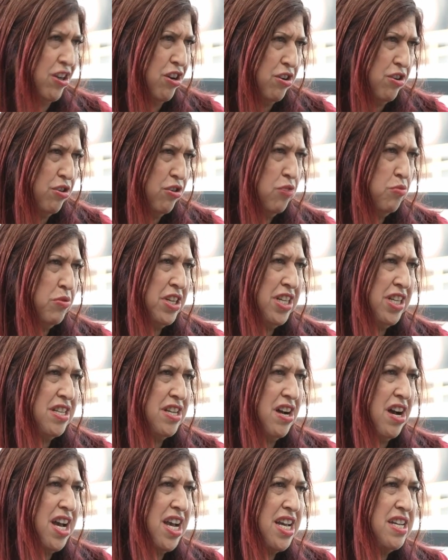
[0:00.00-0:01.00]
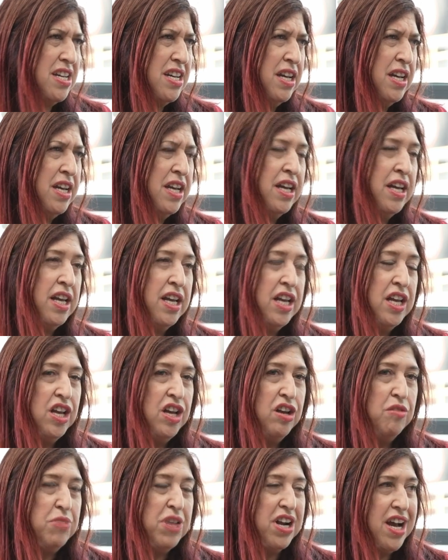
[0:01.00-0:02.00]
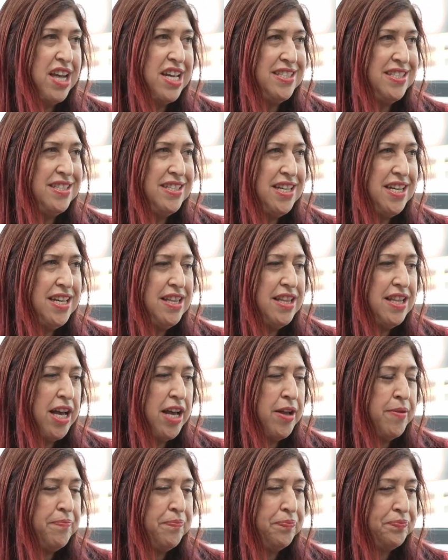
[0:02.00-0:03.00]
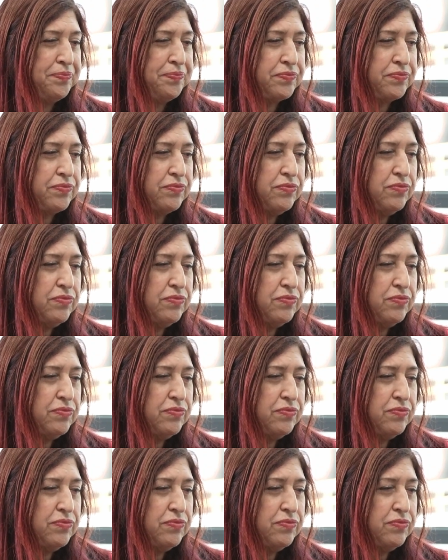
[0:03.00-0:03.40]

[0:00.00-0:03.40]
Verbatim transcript: I got hurt when he died. But I see that